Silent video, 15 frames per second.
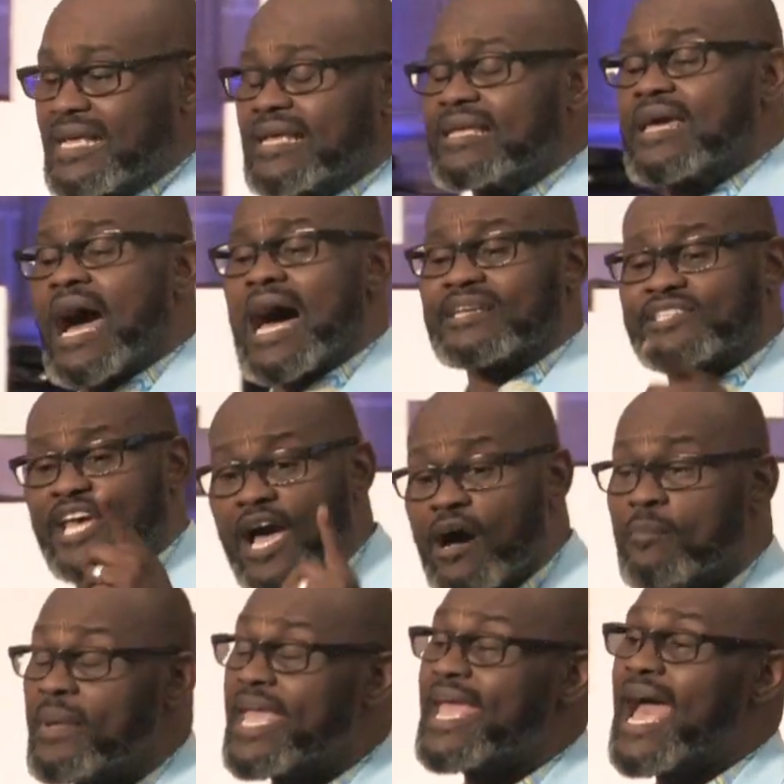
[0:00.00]
God,
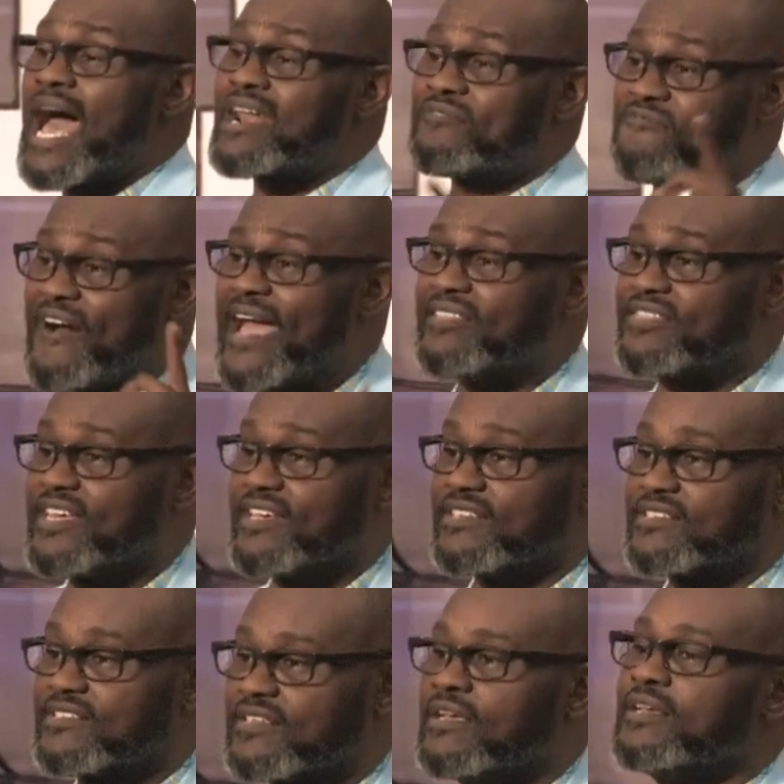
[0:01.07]
tell me how to fight
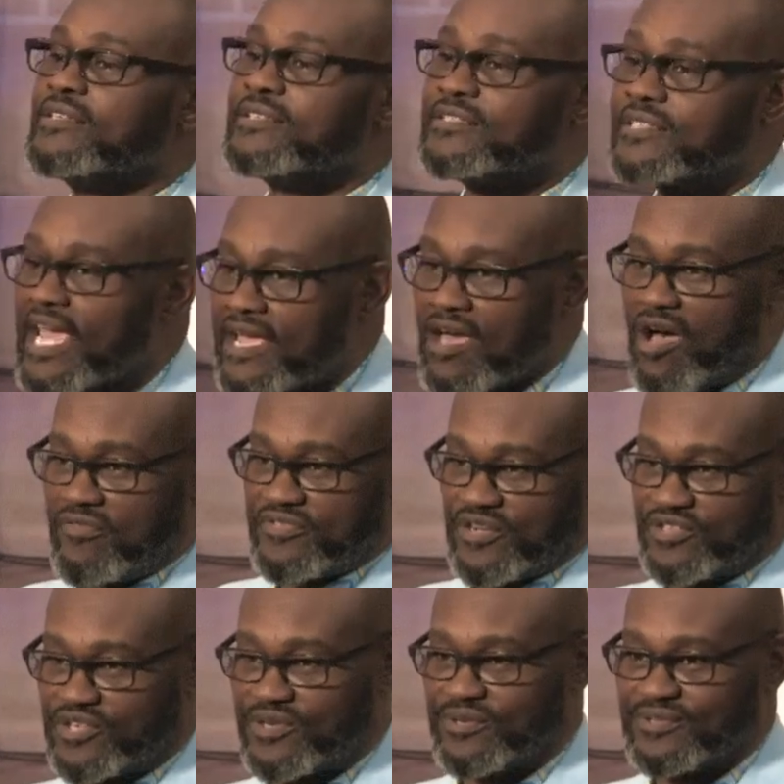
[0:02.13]
this. Take off your
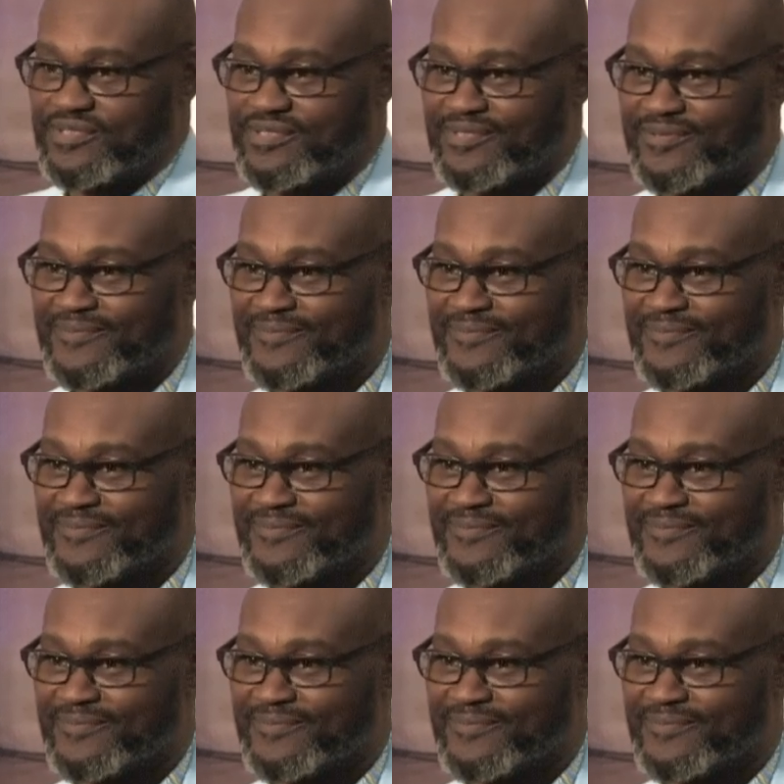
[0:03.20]
shoes.